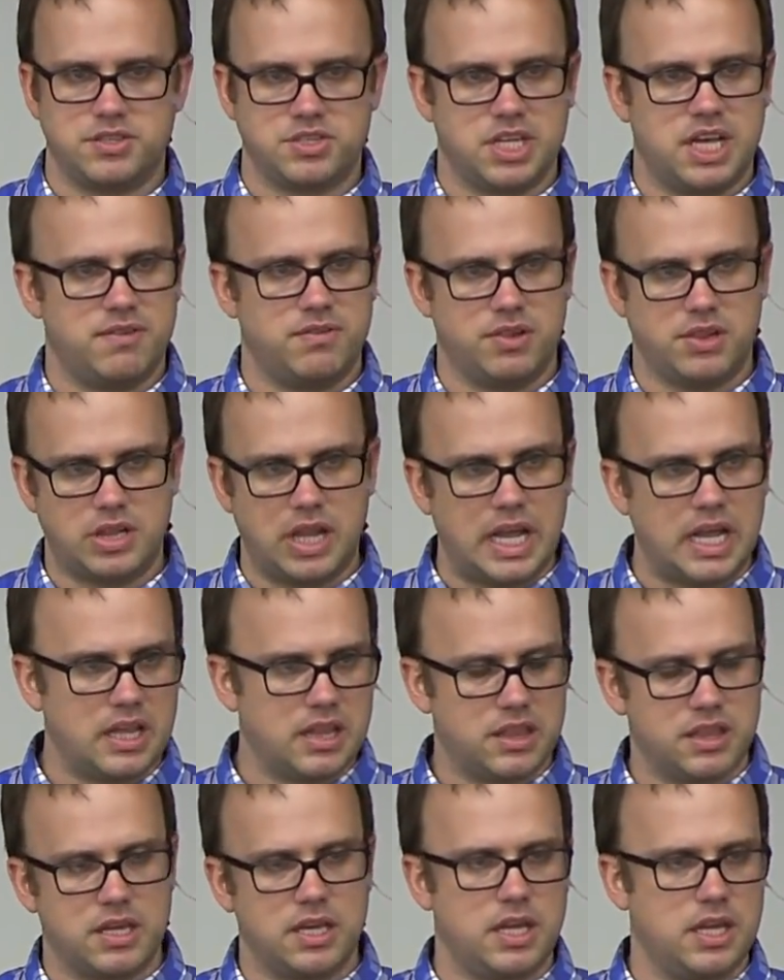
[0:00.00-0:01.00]
he doesn't have
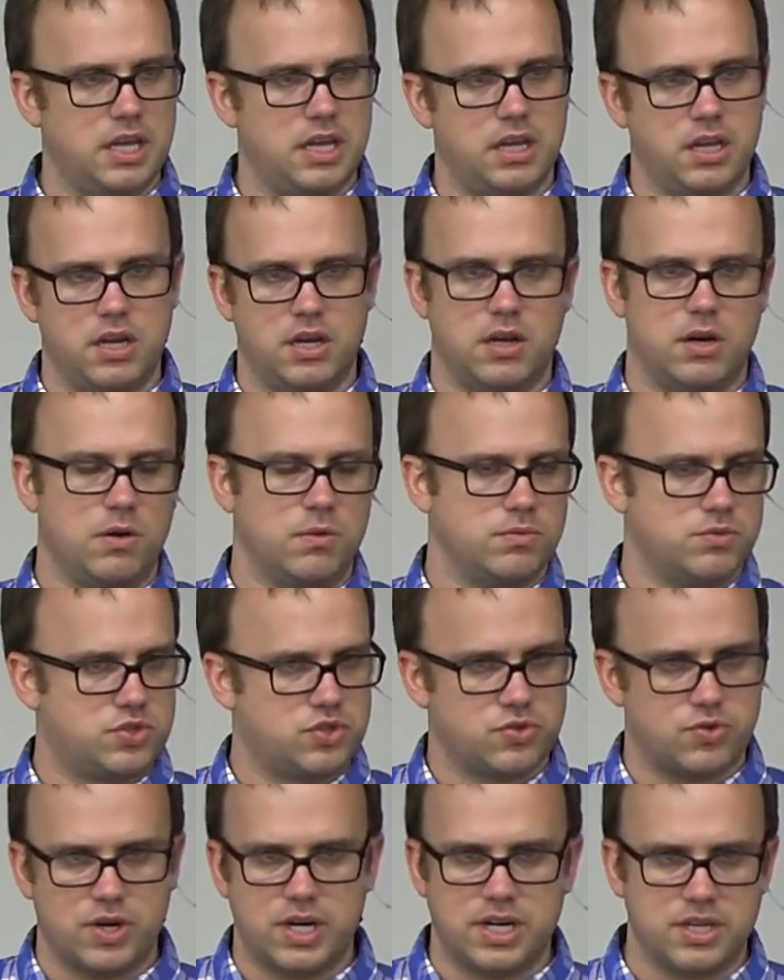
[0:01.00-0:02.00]
lengthy,
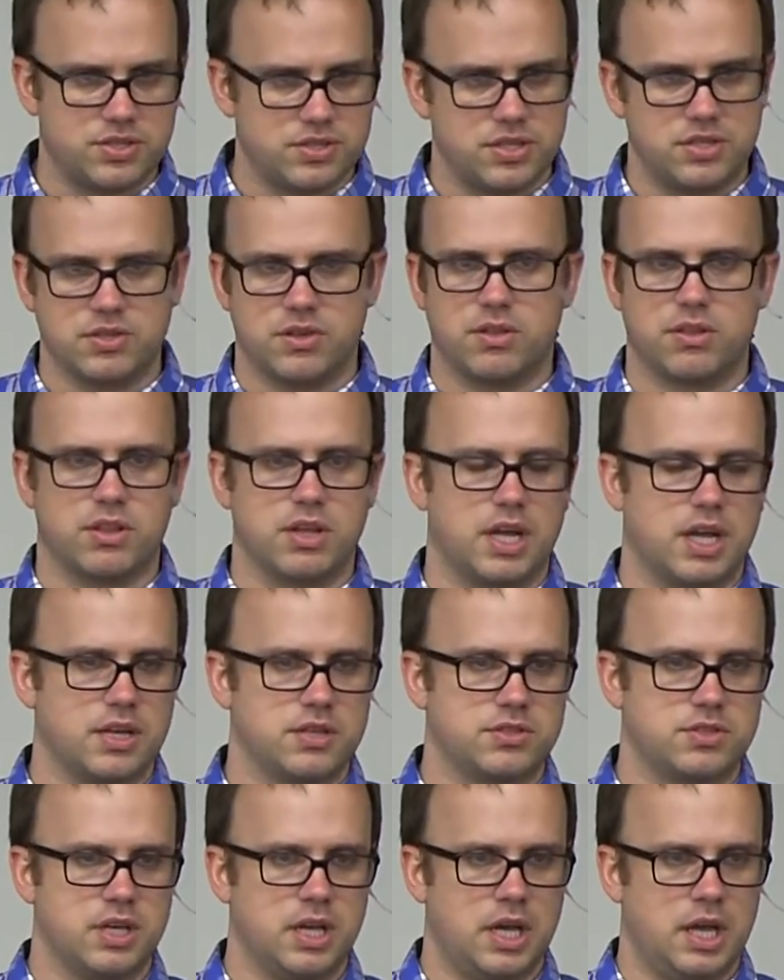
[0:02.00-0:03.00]
treatises on
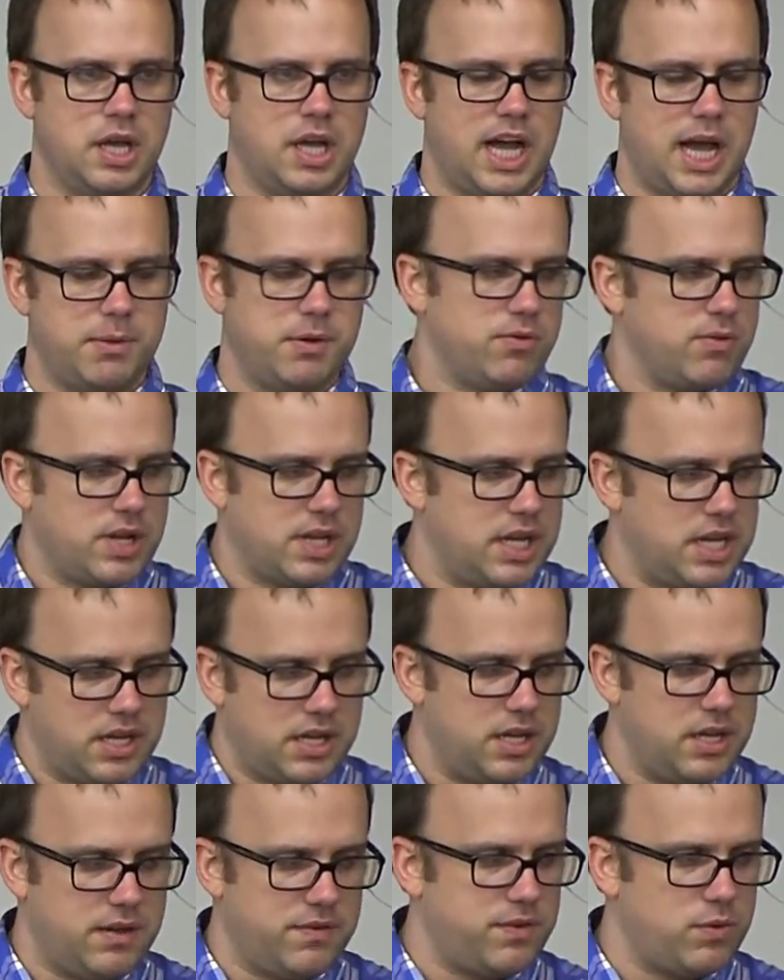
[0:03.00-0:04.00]
things. I mean,
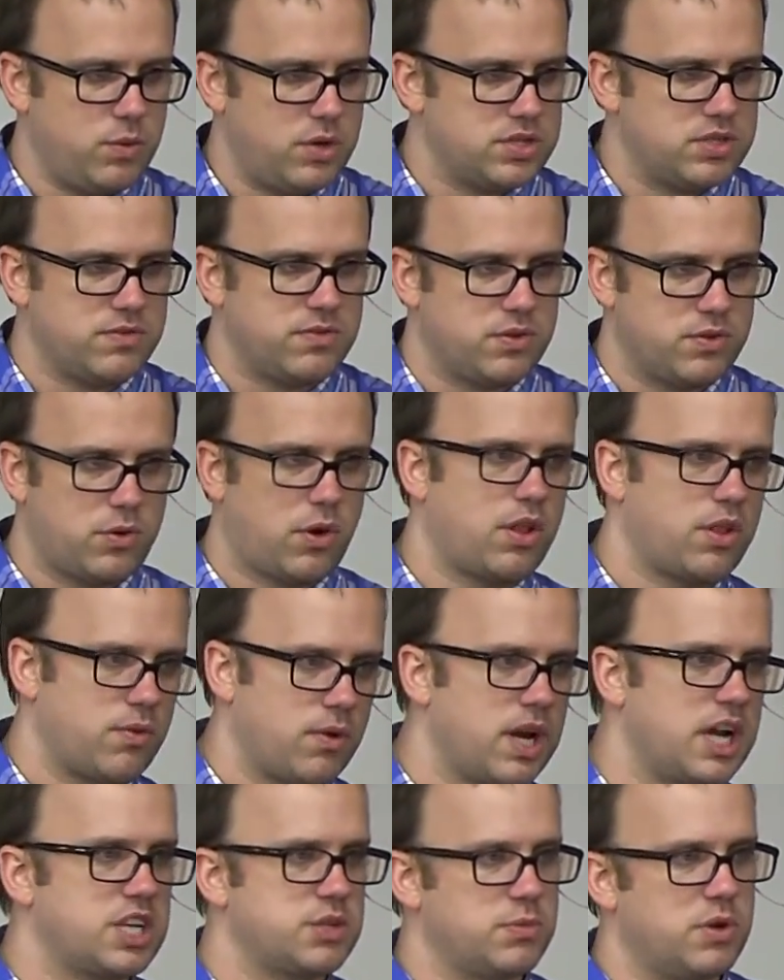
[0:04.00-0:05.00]
really, if it wasn't for Lord
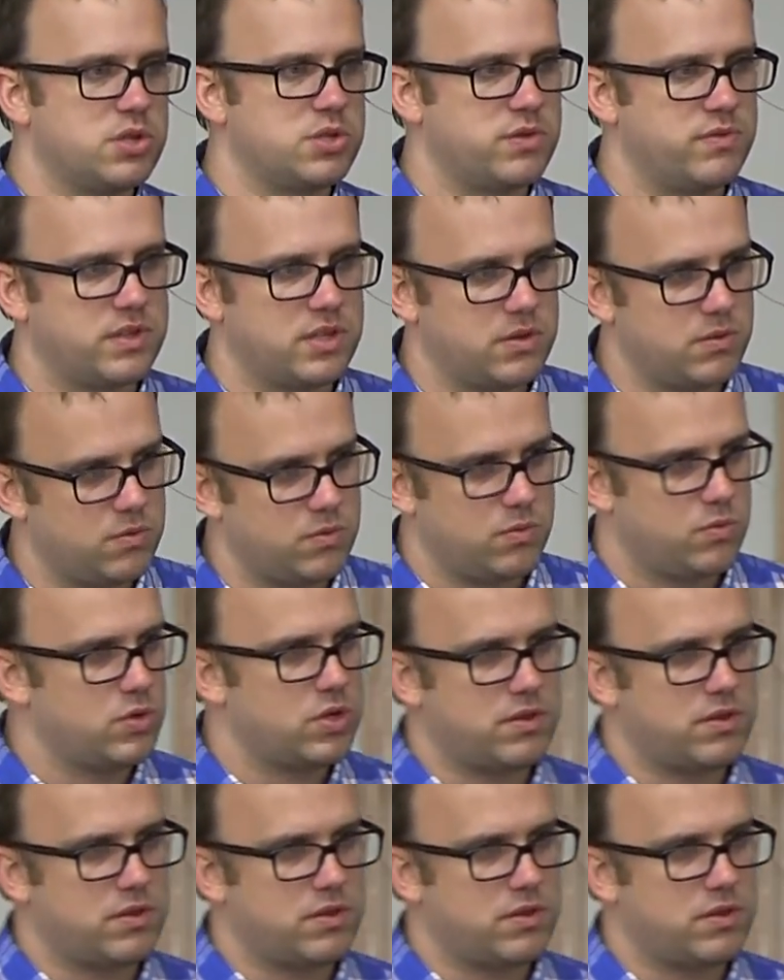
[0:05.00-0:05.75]
of the Rings, most of you